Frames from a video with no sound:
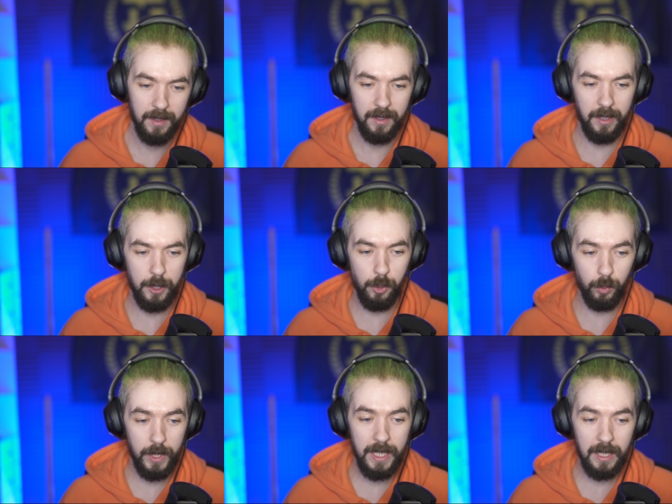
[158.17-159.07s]
and you
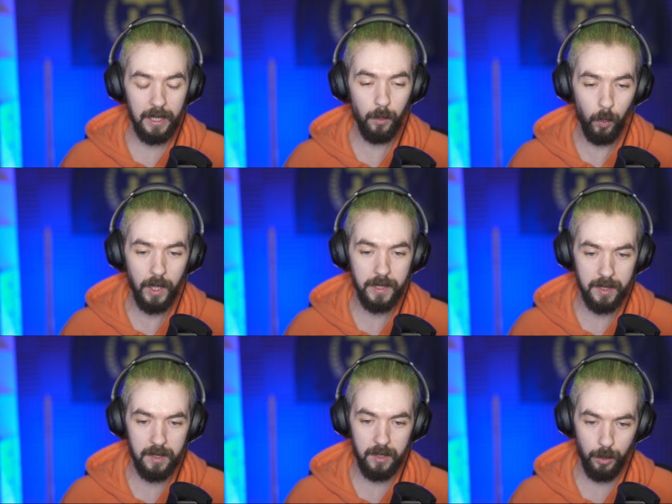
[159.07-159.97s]
really
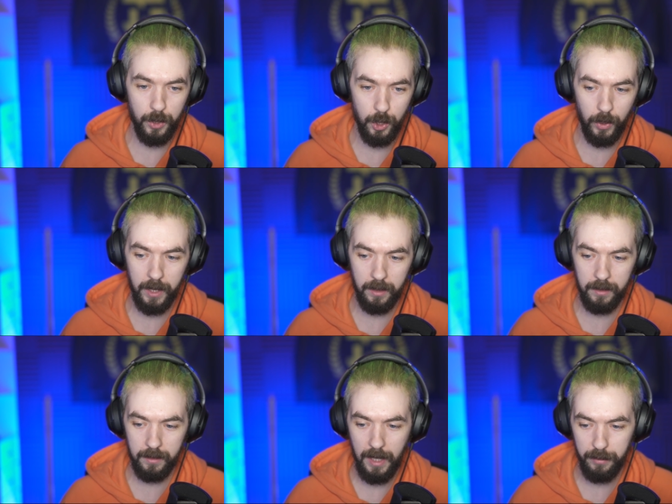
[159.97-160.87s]
wanted to enjoy it
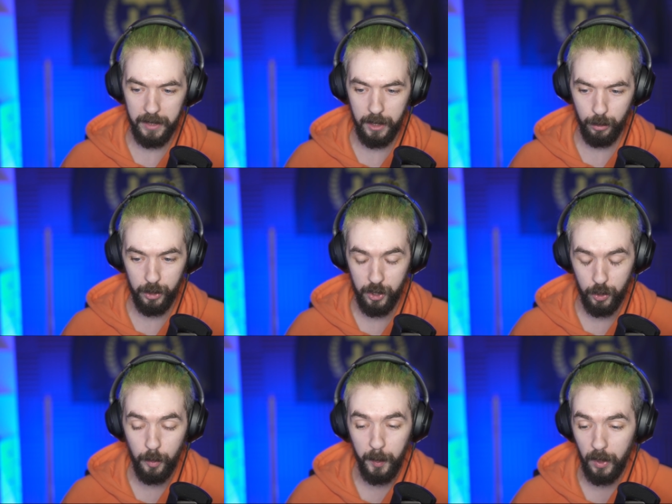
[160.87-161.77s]
heavily and you were
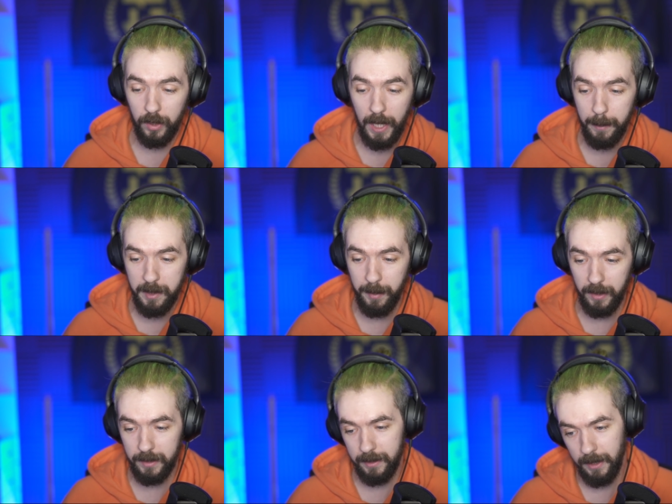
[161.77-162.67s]
super hyped
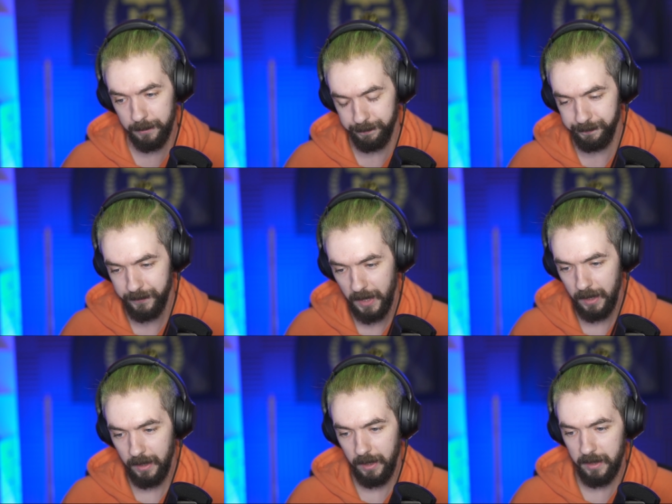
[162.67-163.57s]
about it, then
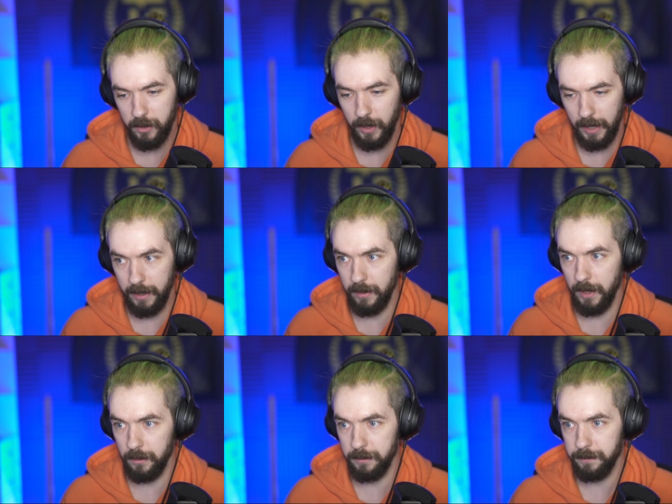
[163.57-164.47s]
it's going to let you down.